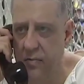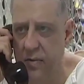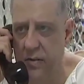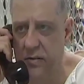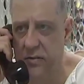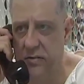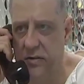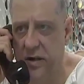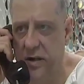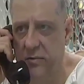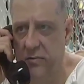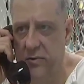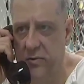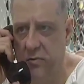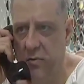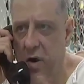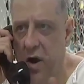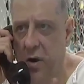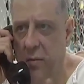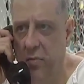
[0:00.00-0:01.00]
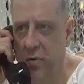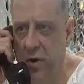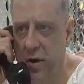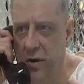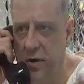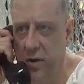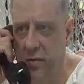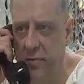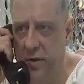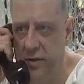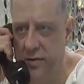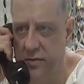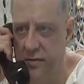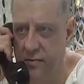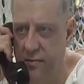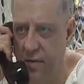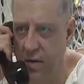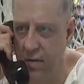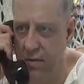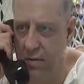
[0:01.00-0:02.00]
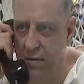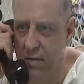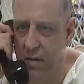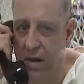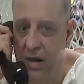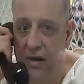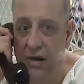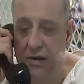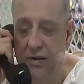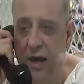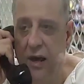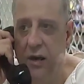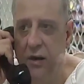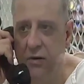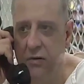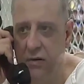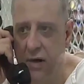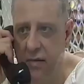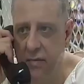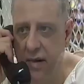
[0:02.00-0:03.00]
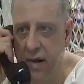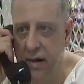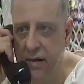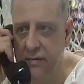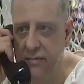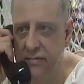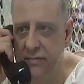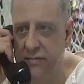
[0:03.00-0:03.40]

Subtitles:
because then it was robbery and a commission of murder. They killed that man.